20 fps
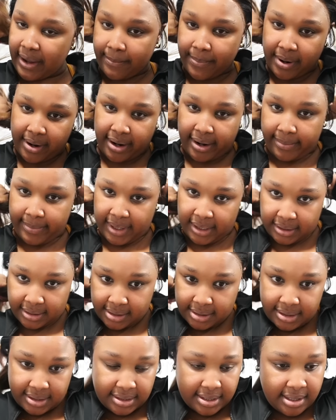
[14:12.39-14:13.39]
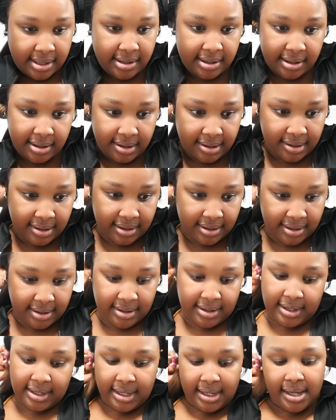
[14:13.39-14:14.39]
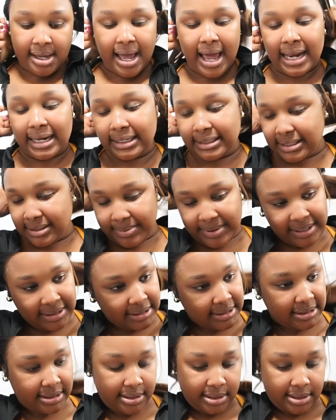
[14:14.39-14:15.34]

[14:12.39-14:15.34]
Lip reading: apartment a little bit.